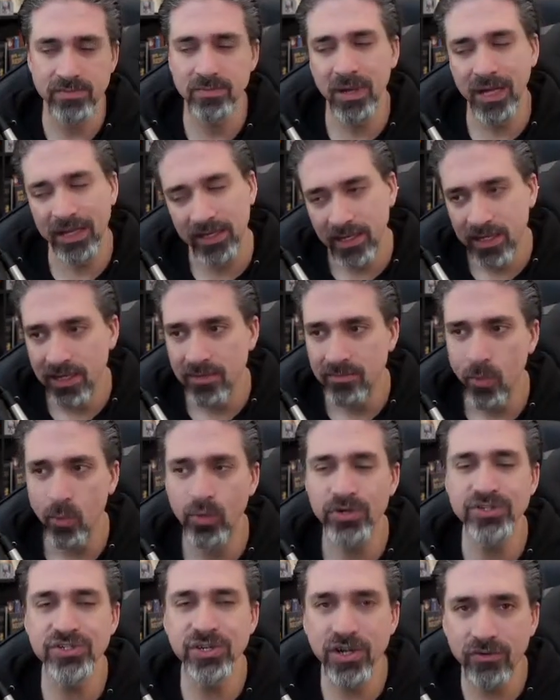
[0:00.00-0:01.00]
But
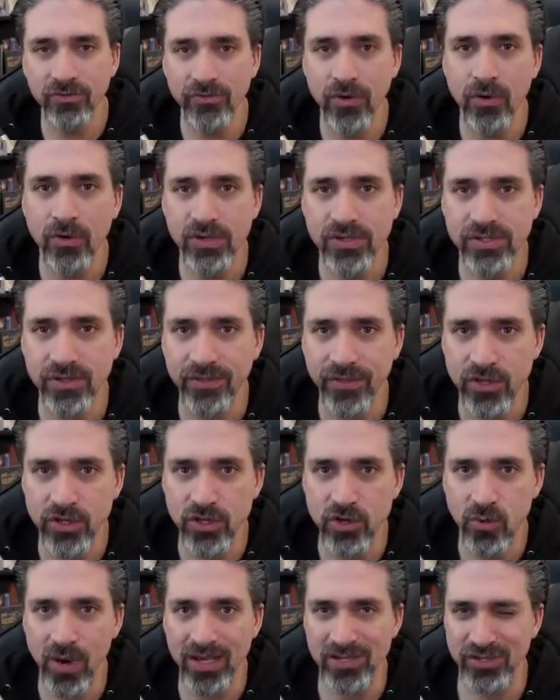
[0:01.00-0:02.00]
we're just going to focus on the
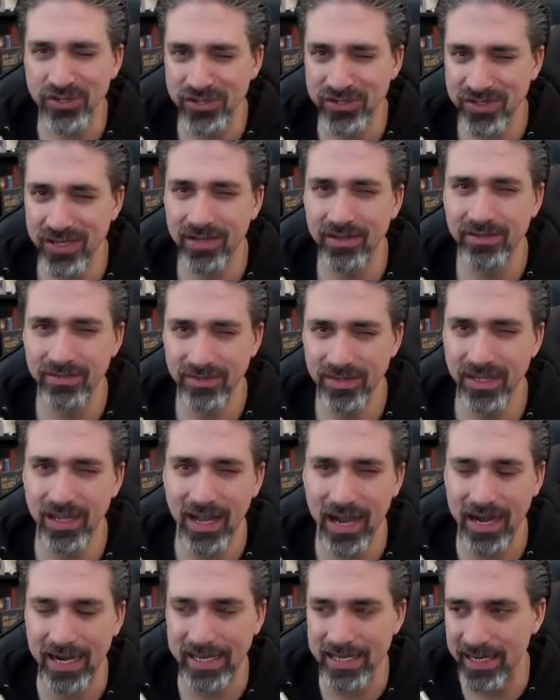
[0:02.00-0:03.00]
US just to
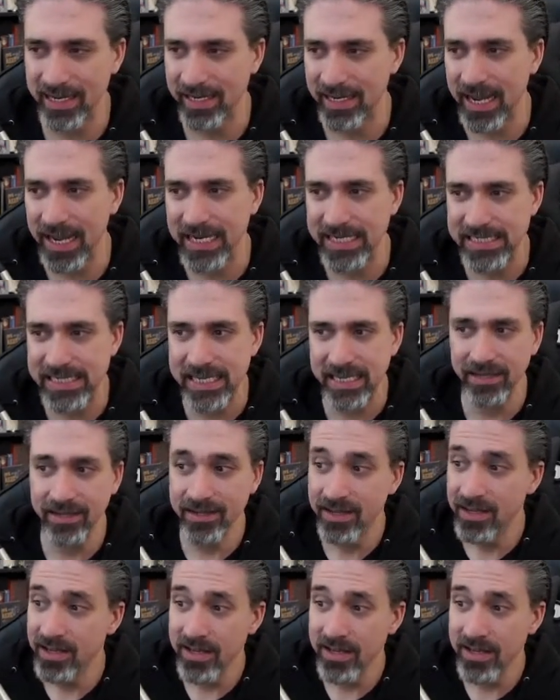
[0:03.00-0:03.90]
kind of get an idea.